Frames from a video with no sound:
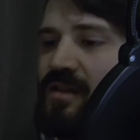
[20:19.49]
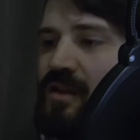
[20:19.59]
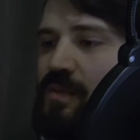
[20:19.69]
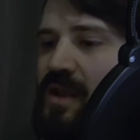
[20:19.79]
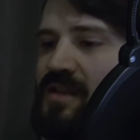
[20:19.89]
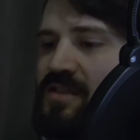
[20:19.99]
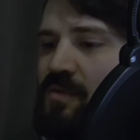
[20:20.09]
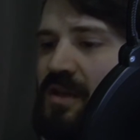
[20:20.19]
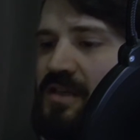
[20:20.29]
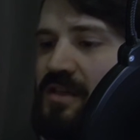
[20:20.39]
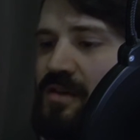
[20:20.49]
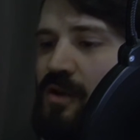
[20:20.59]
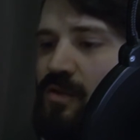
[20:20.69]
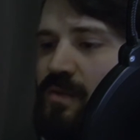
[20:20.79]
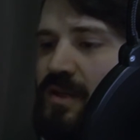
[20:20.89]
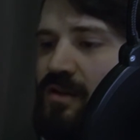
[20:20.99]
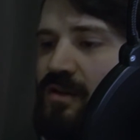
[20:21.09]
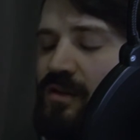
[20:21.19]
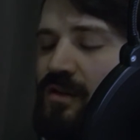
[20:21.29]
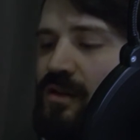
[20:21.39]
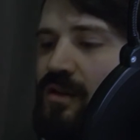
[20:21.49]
and best when he didn't know them at all.